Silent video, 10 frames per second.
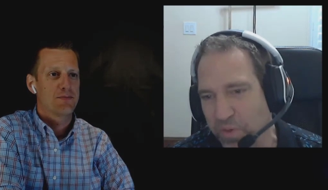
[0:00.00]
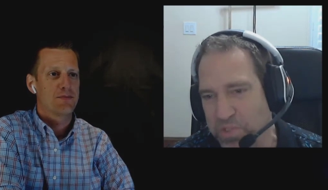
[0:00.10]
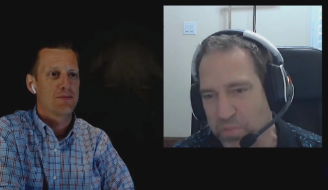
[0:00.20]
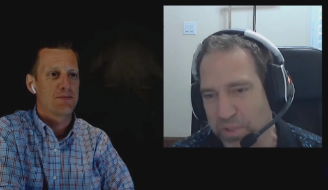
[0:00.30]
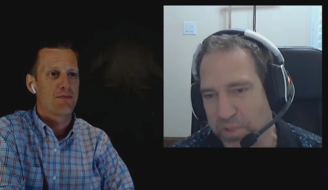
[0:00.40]

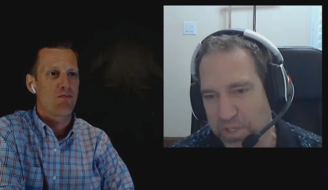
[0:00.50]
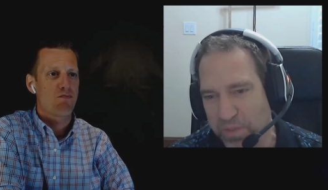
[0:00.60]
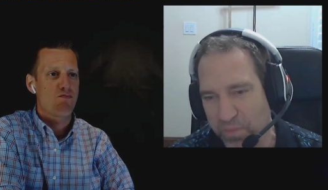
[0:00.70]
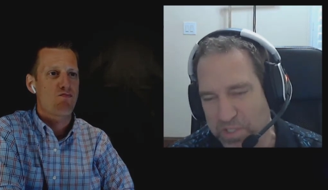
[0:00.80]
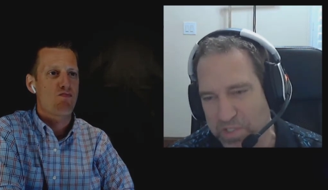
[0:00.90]
Speaker 1: first, we
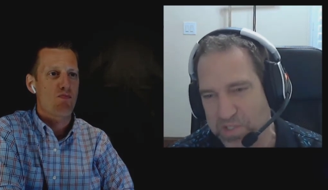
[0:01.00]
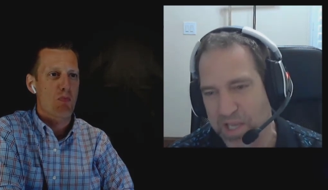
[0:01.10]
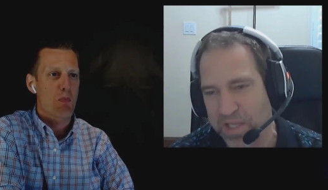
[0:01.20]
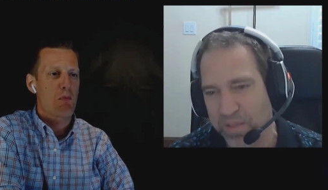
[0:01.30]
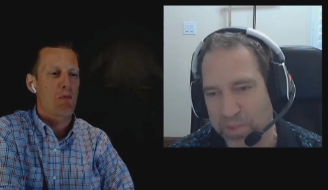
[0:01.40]
look at risk
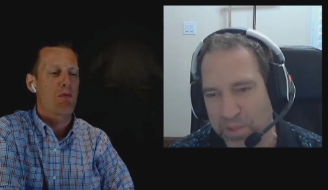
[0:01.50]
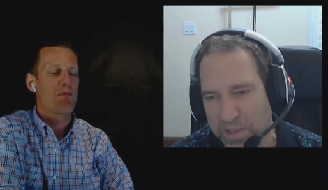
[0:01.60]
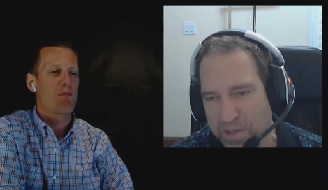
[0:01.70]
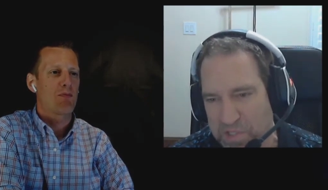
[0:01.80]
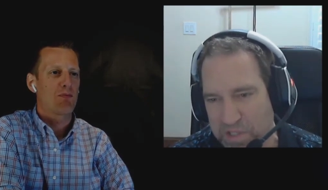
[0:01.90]
second, we
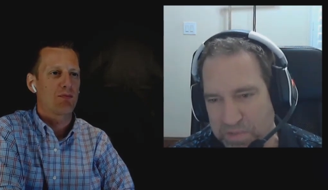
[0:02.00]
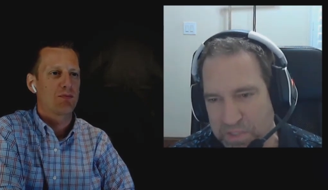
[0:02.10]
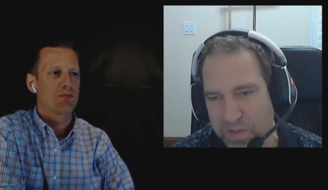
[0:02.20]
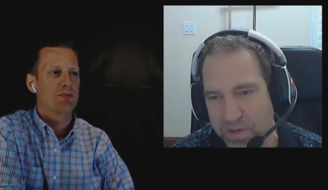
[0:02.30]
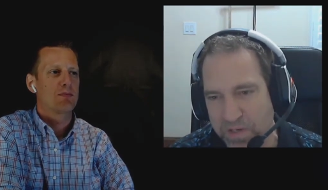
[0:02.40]
look at
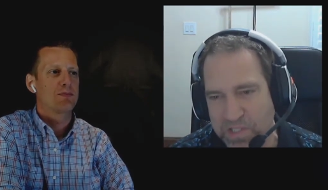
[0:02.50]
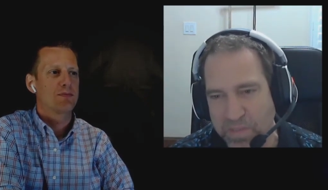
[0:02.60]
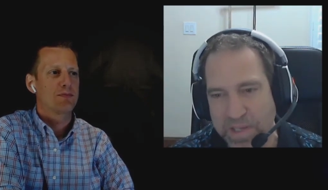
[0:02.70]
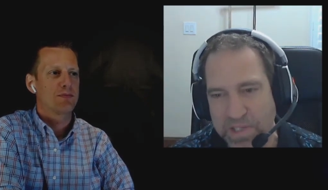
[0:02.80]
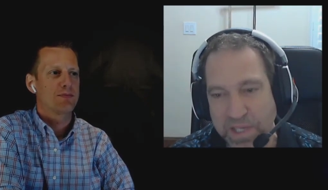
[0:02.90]
ourselves third,
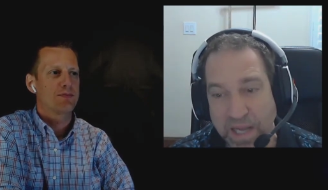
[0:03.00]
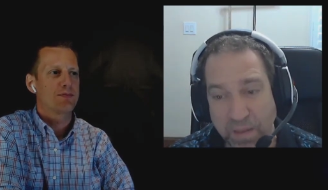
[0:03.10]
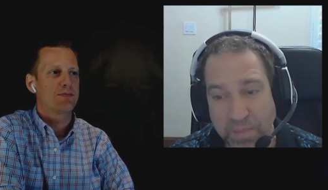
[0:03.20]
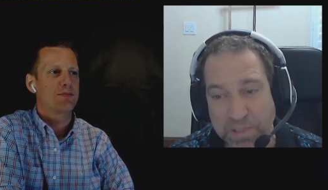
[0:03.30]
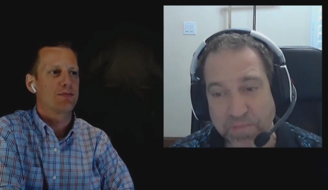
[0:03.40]
it's amazing
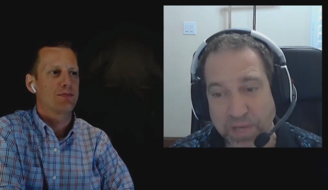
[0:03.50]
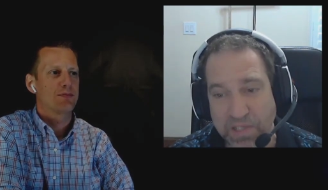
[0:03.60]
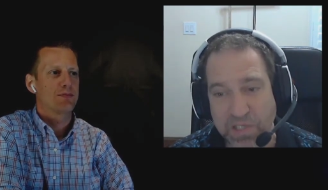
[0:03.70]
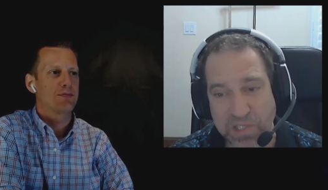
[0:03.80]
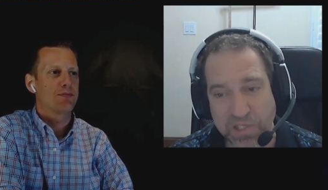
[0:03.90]
how much of
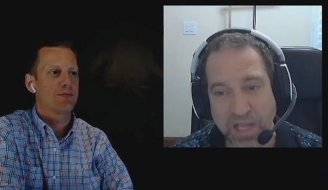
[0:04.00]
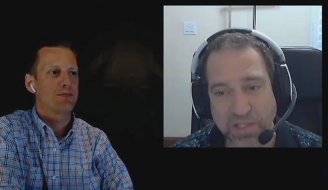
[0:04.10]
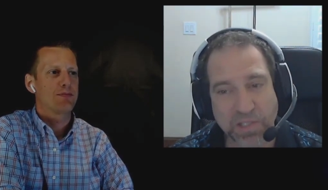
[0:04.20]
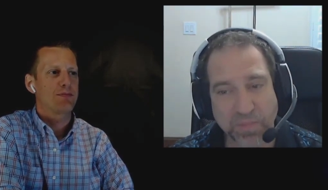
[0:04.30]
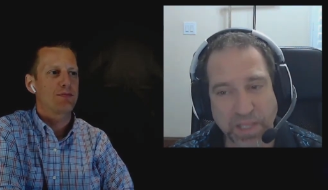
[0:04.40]
it actually
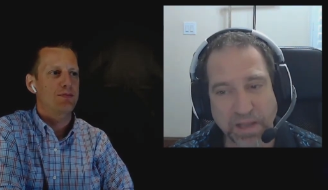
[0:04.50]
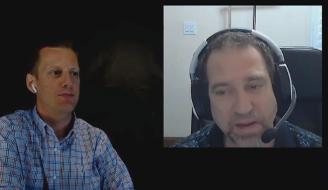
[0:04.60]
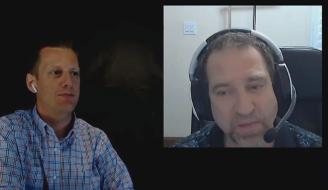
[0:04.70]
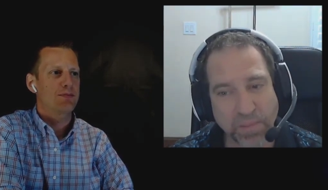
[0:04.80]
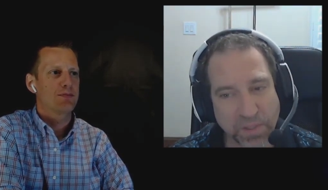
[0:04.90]
slots in
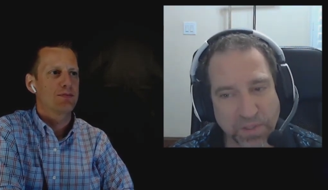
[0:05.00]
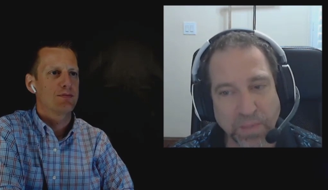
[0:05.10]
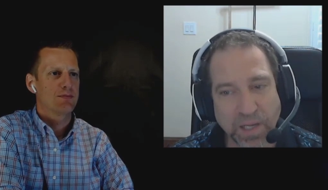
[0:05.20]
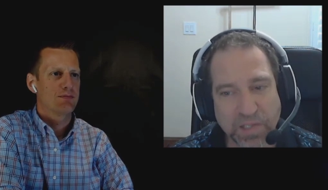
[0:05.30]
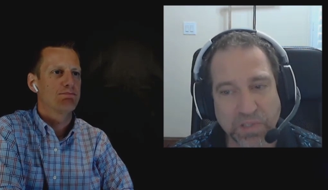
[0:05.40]
without having to
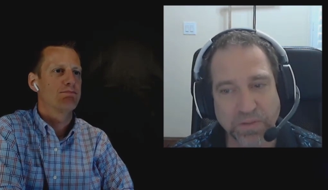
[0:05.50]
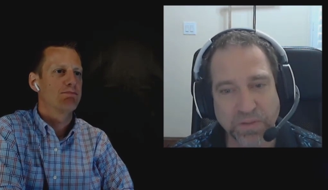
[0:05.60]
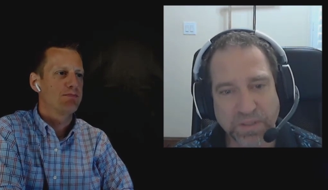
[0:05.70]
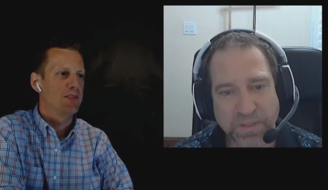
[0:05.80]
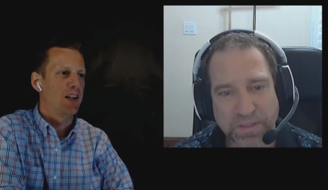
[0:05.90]
build the
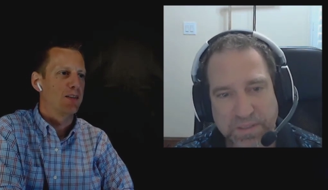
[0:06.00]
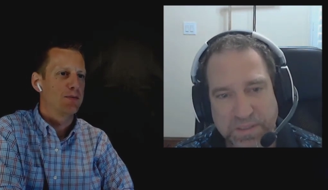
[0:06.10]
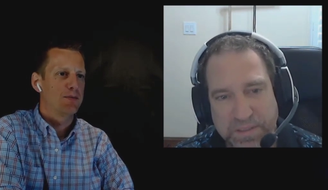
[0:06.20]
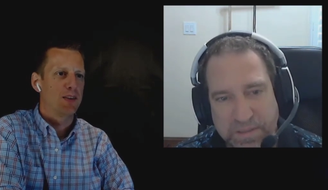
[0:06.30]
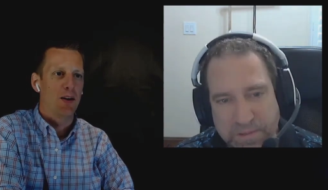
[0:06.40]
bicycle.
Speaker 2: Yeah.
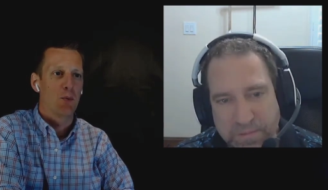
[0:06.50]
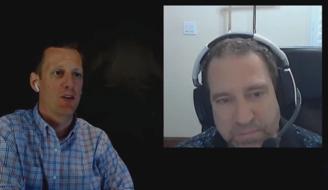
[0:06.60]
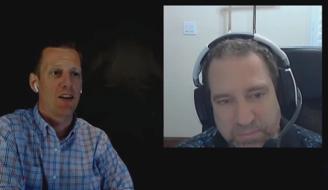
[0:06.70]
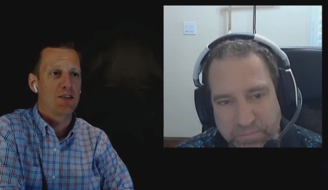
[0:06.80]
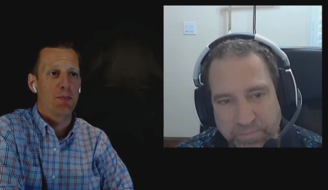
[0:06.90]
Yeah. We're
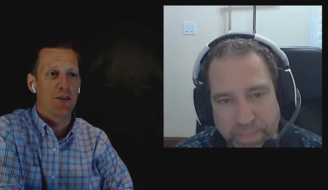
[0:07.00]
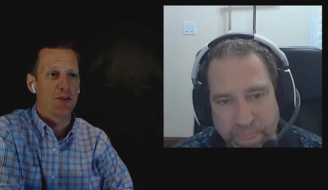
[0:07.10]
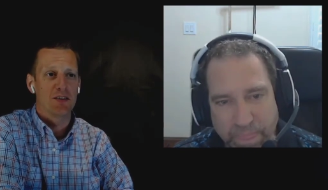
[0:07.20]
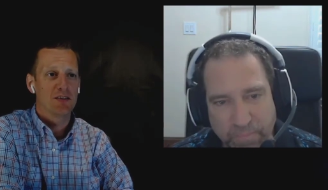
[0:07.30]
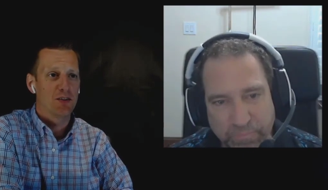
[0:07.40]
not
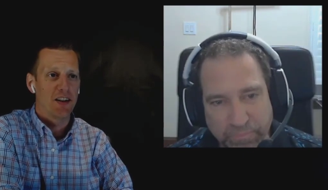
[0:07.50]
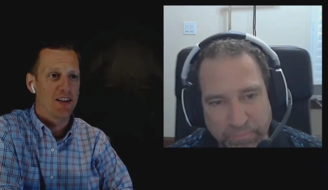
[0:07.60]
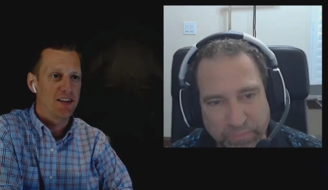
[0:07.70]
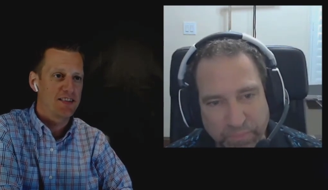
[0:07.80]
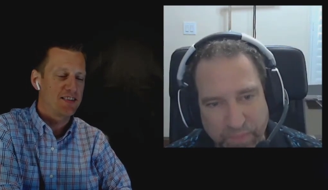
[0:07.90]
special, right?
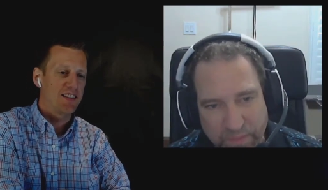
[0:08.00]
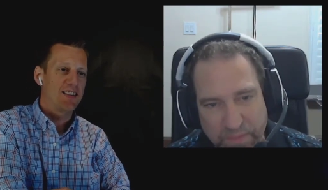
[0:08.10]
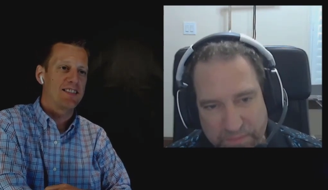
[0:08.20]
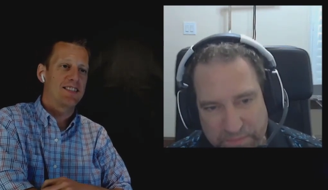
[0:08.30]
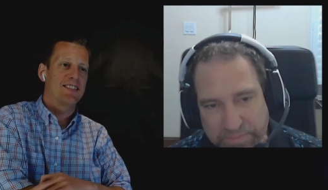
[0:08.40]
It's,
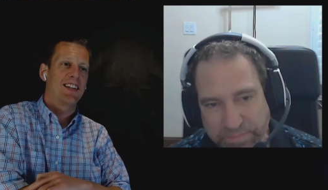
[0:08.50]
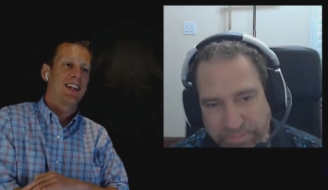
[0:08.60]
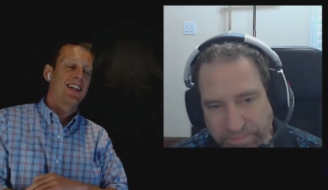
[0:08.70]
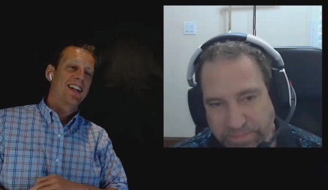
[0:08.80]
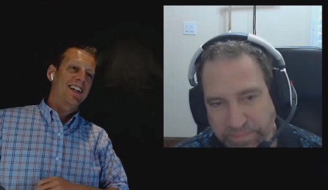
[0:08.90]
it's,
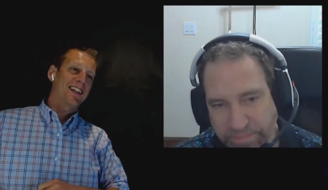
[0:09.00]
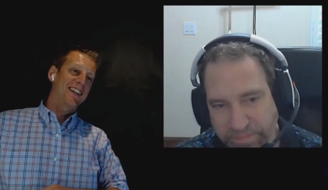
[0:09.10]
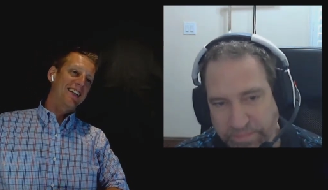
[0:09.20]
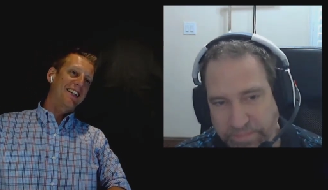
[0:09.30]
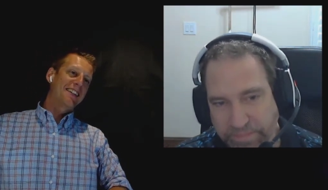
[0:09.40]
it,
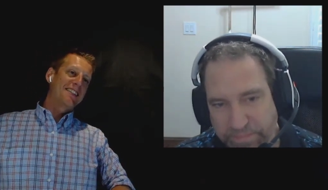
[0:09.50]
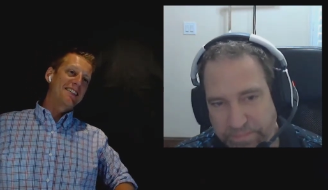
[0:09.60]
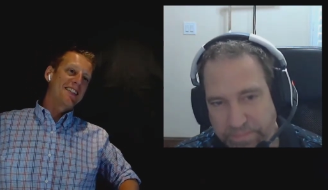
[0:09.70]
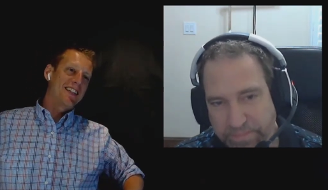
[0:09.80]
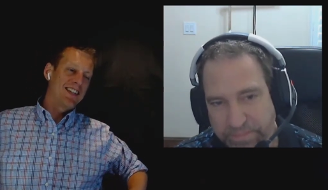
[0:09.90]
it is
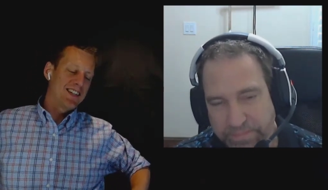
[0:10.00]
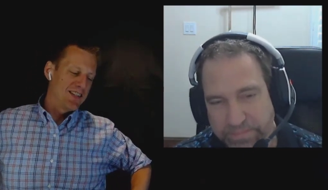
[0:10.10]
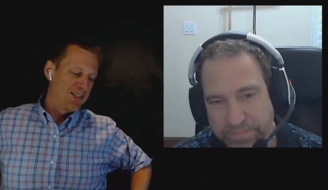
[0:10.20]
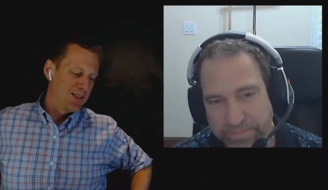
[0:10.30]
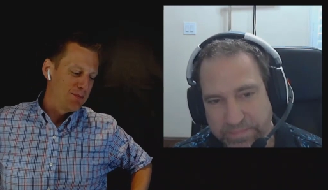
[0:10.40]
the,
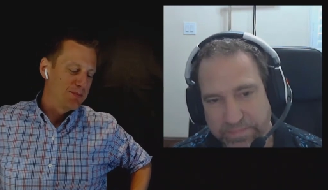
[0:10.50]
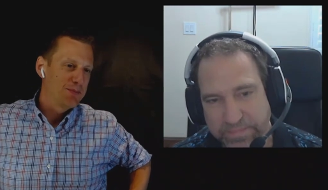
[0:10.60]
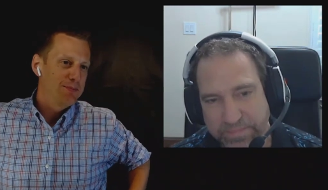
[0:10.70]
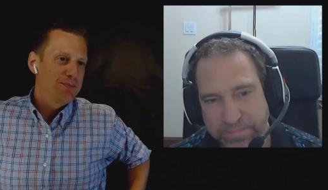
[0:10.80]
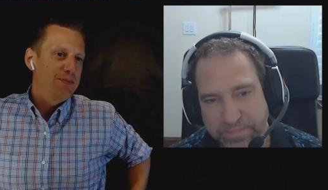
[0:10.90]
um,
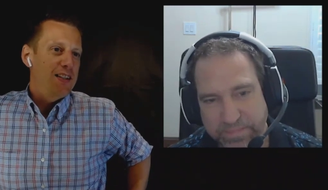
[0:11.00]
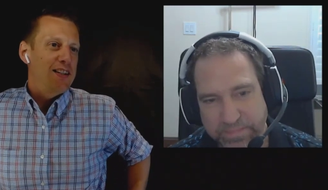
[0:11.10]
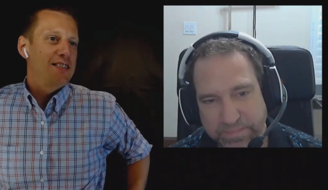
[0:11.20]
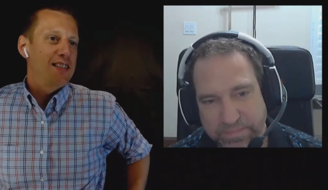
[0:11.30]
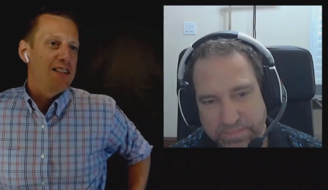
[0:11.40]
it is the